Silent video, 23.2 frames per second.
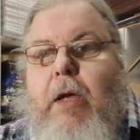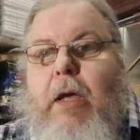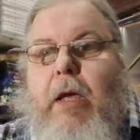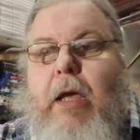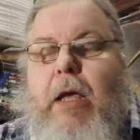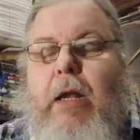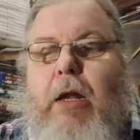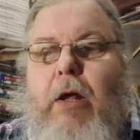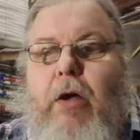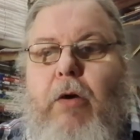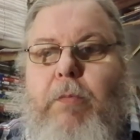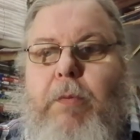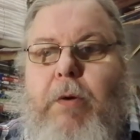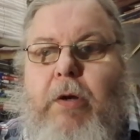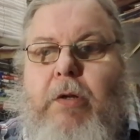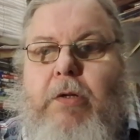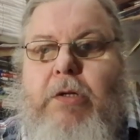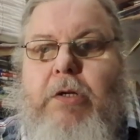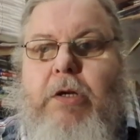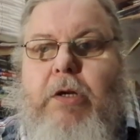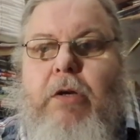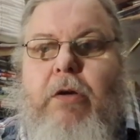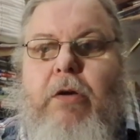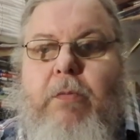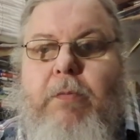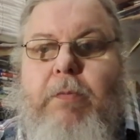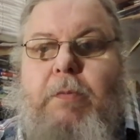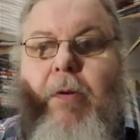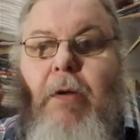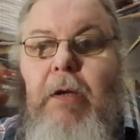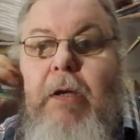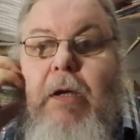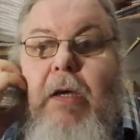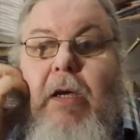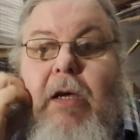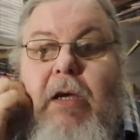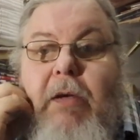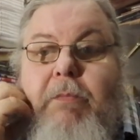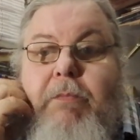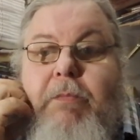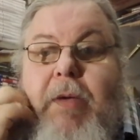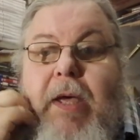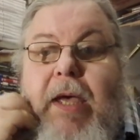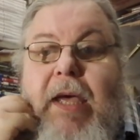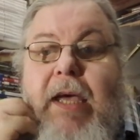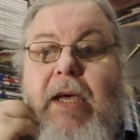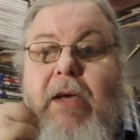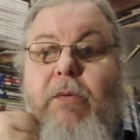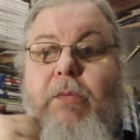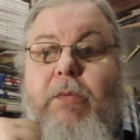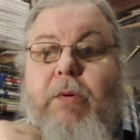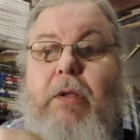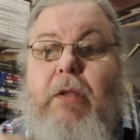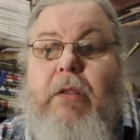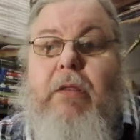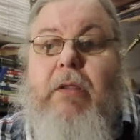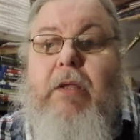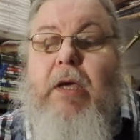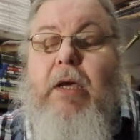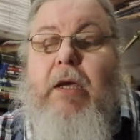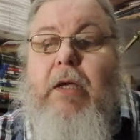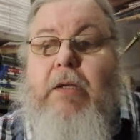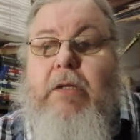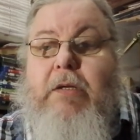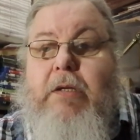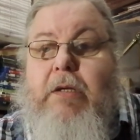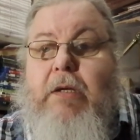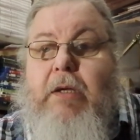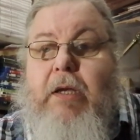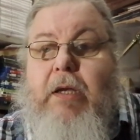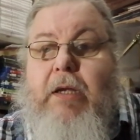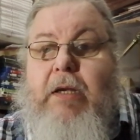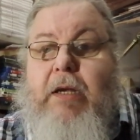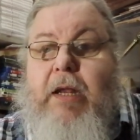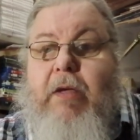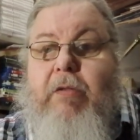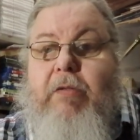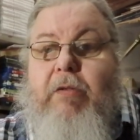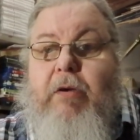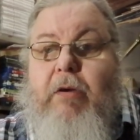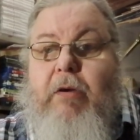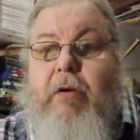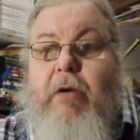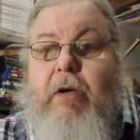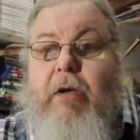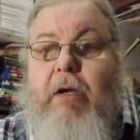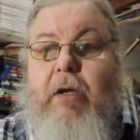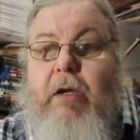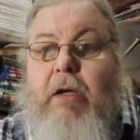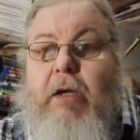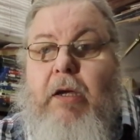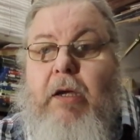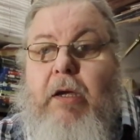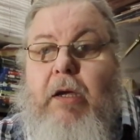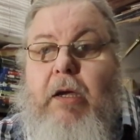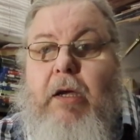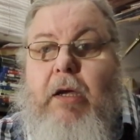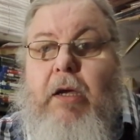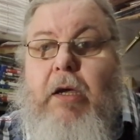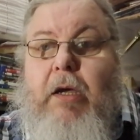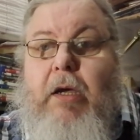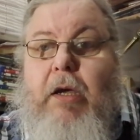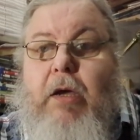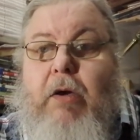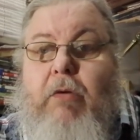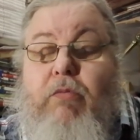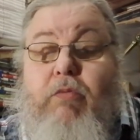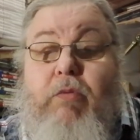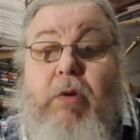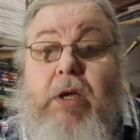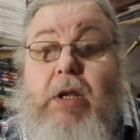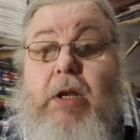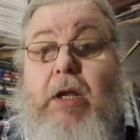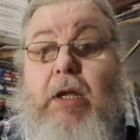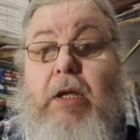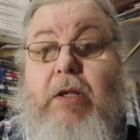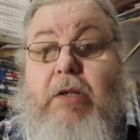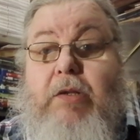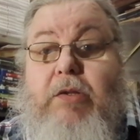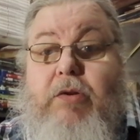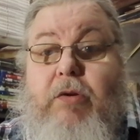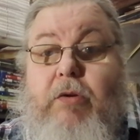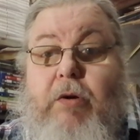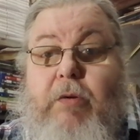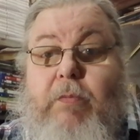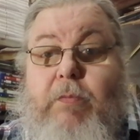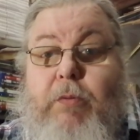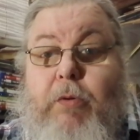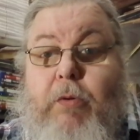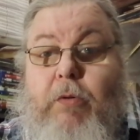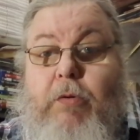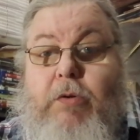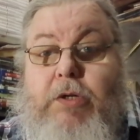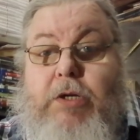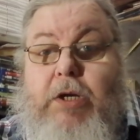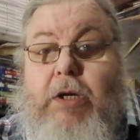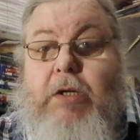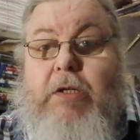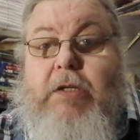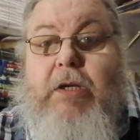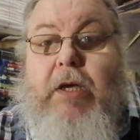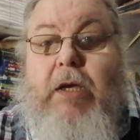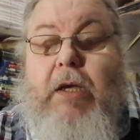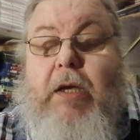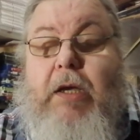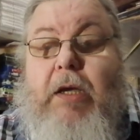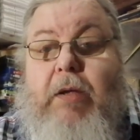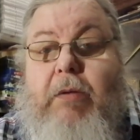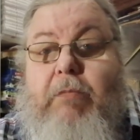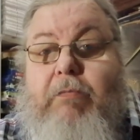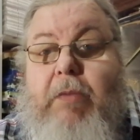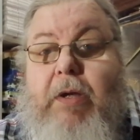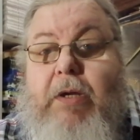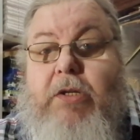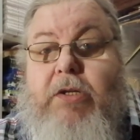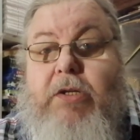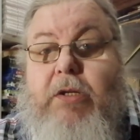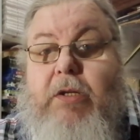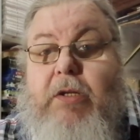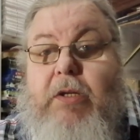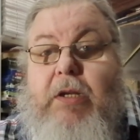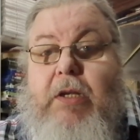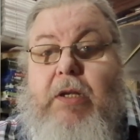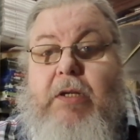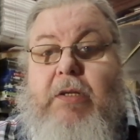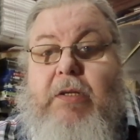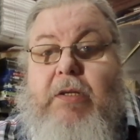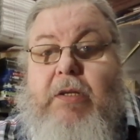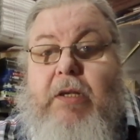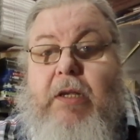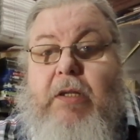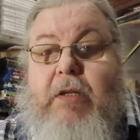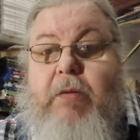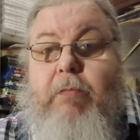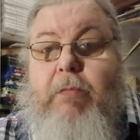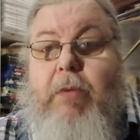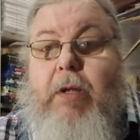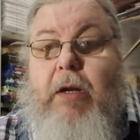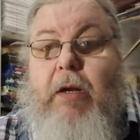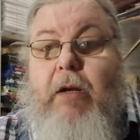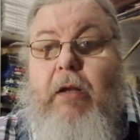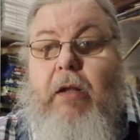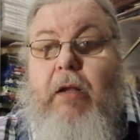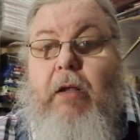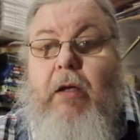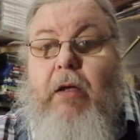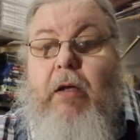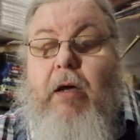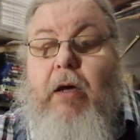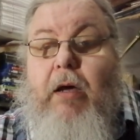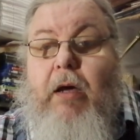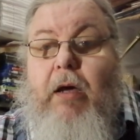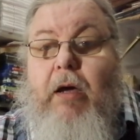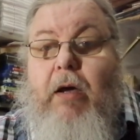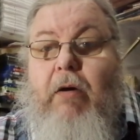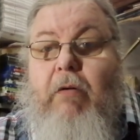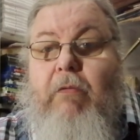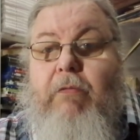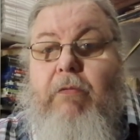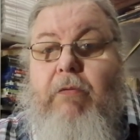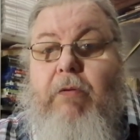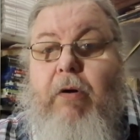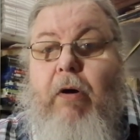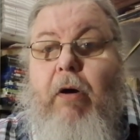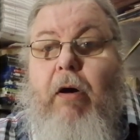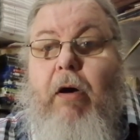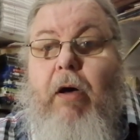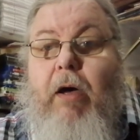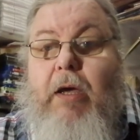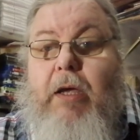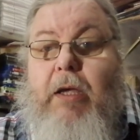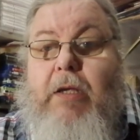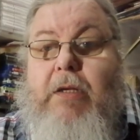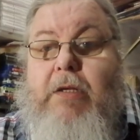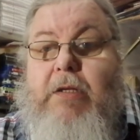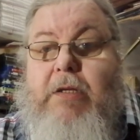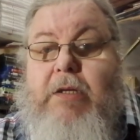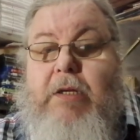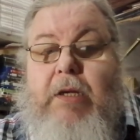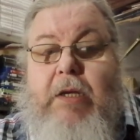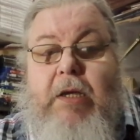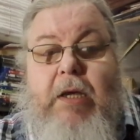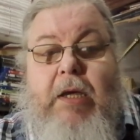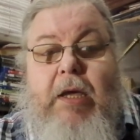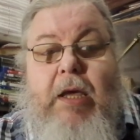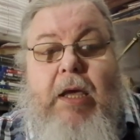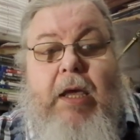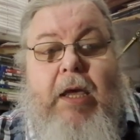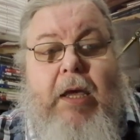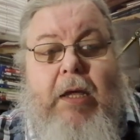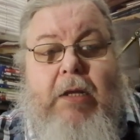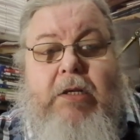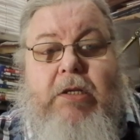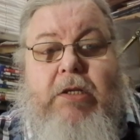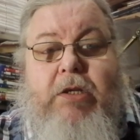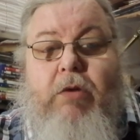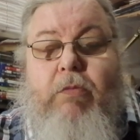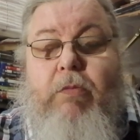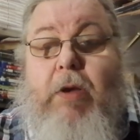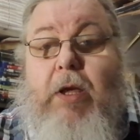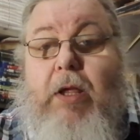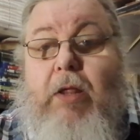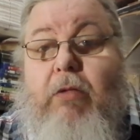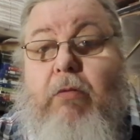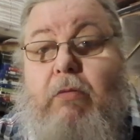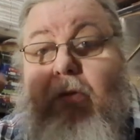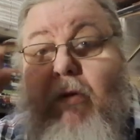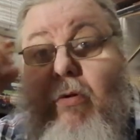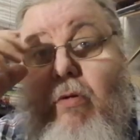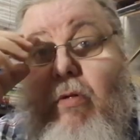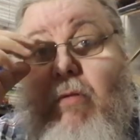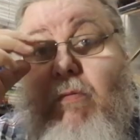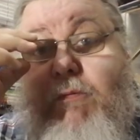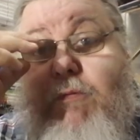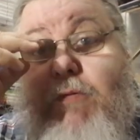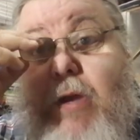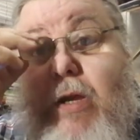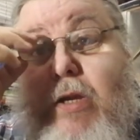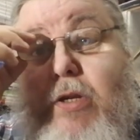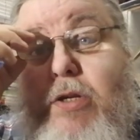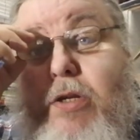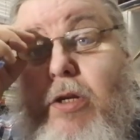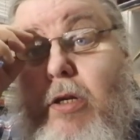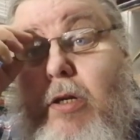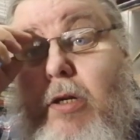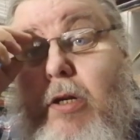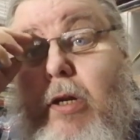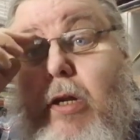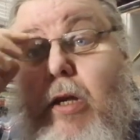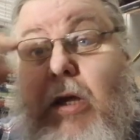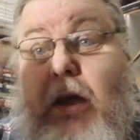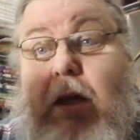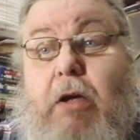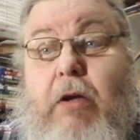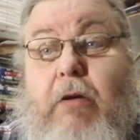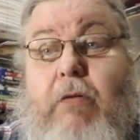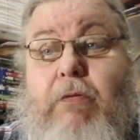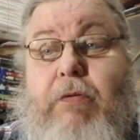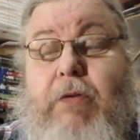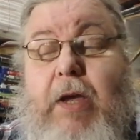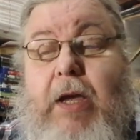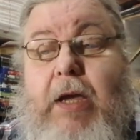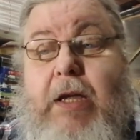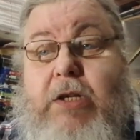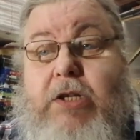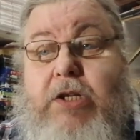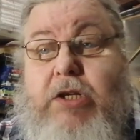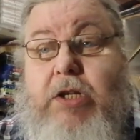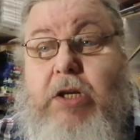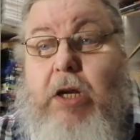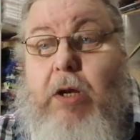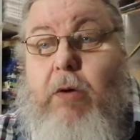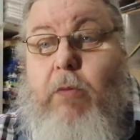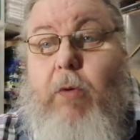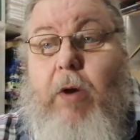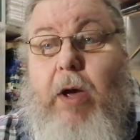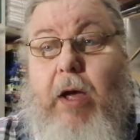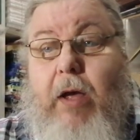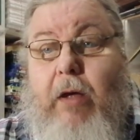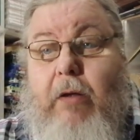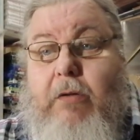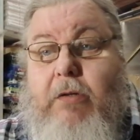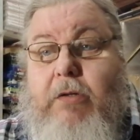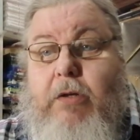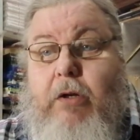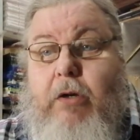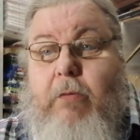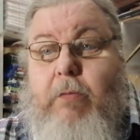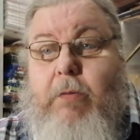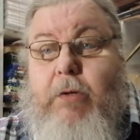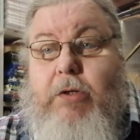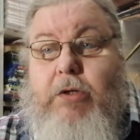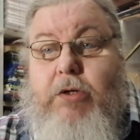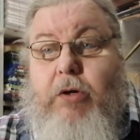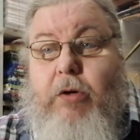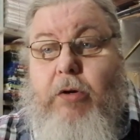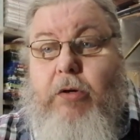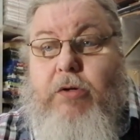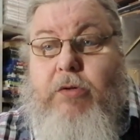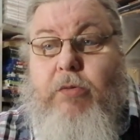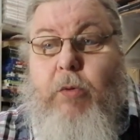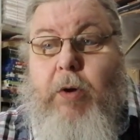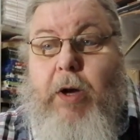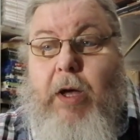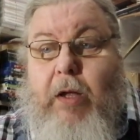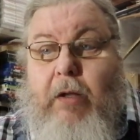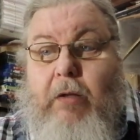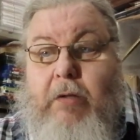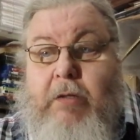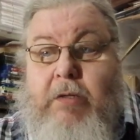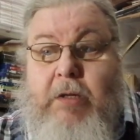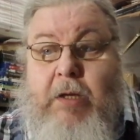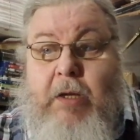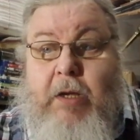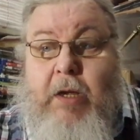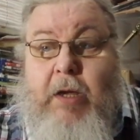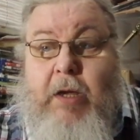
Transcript: Hello, BookTube. I'm back with yet another reading sort of project. I mentioned this at the middle of August. It's to read through the fiction of H.G. Wells, Herbert George Wells.